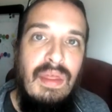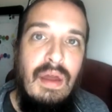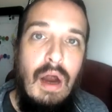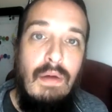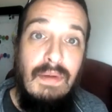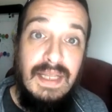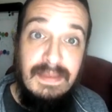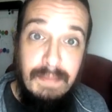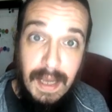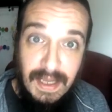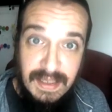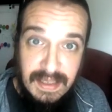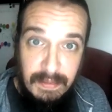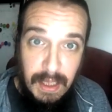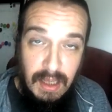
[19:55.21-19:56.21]
There are
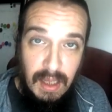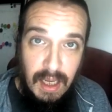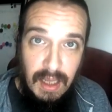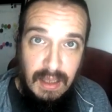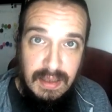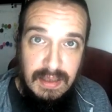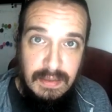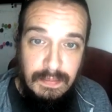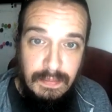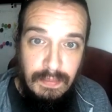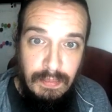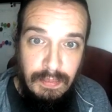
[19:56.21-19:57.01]
responsibilities.